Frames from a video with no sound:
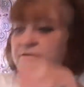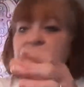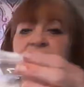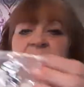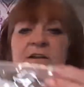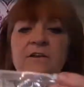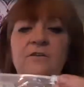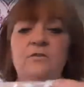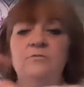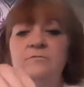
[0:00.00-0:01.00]
that's in a
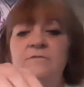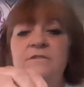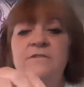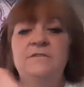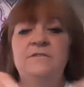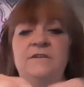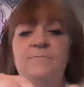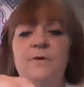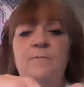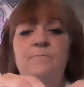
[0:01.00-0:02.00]
little
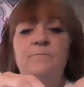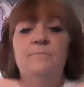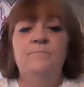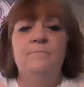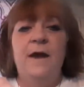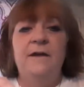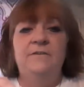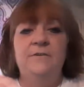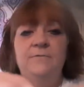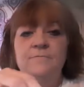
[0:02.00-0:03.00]
zip-up bag
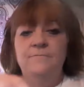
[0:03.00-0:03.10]
too.